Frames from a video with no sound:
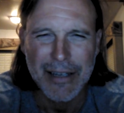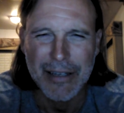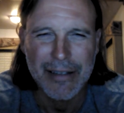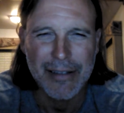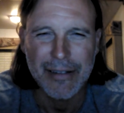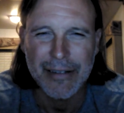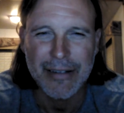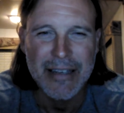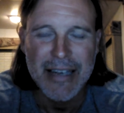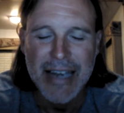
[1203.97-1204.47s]

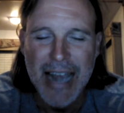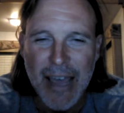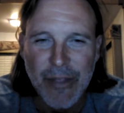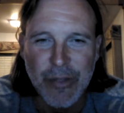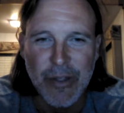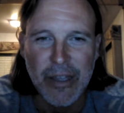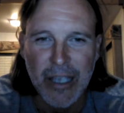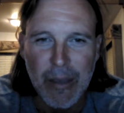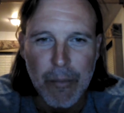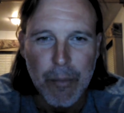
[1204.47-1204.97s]

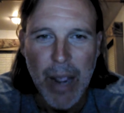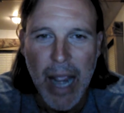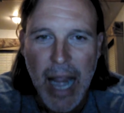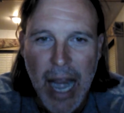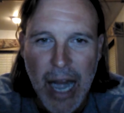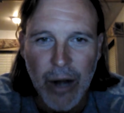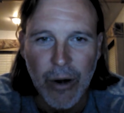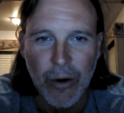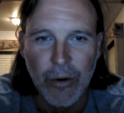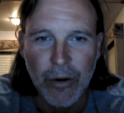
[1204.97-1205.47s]
compared to
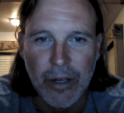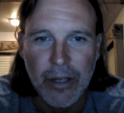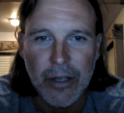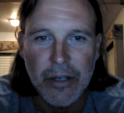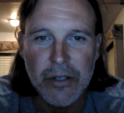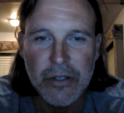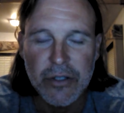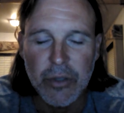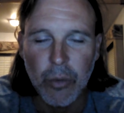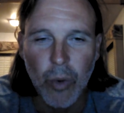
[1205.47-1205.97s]
what
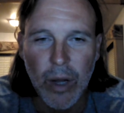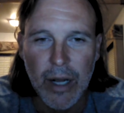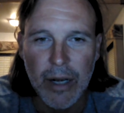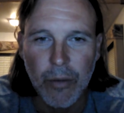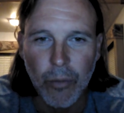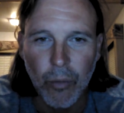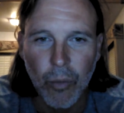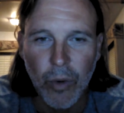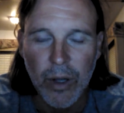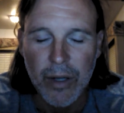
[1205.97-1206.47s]
the
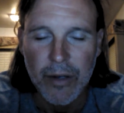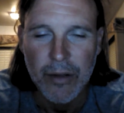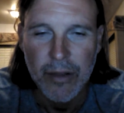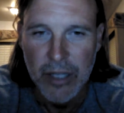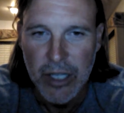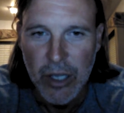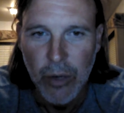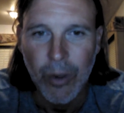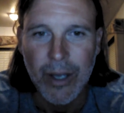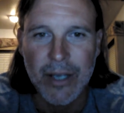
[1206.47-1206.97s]
U.S. has
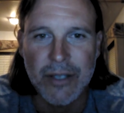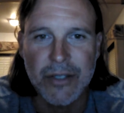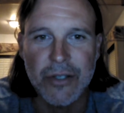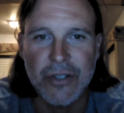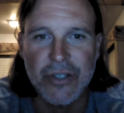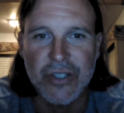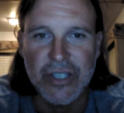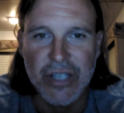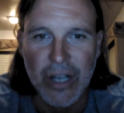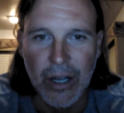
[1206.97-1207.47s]
done.
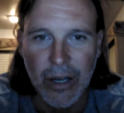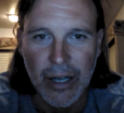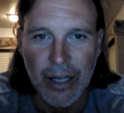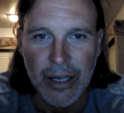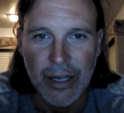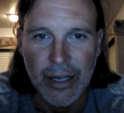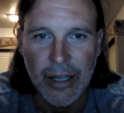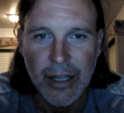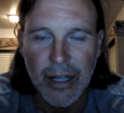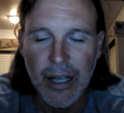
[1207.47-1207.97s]

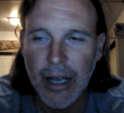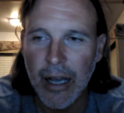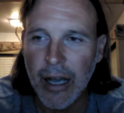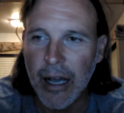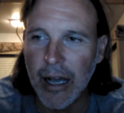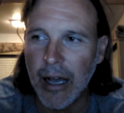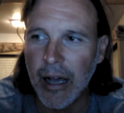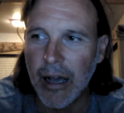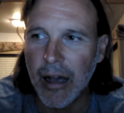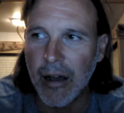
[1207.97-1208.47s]

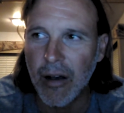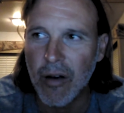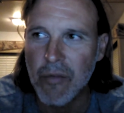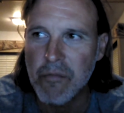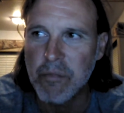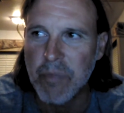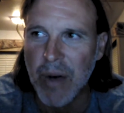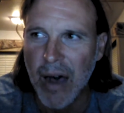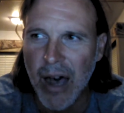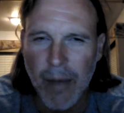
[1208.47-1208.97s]
bombing
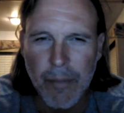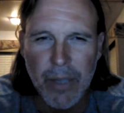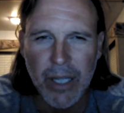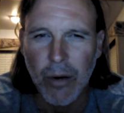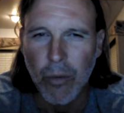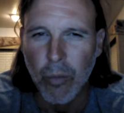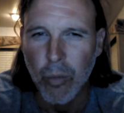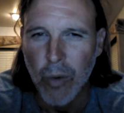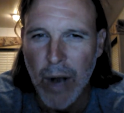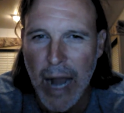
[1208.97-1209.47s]
Iraq.
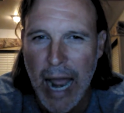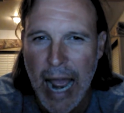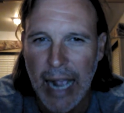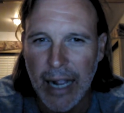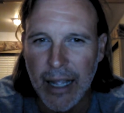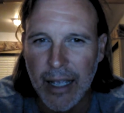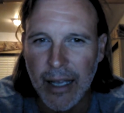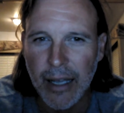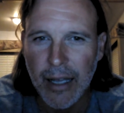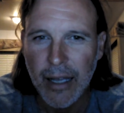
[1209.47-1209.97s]
I think
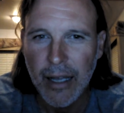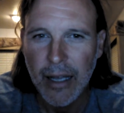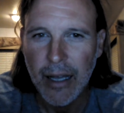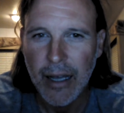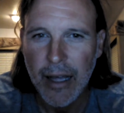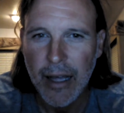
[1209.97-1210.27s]
there's over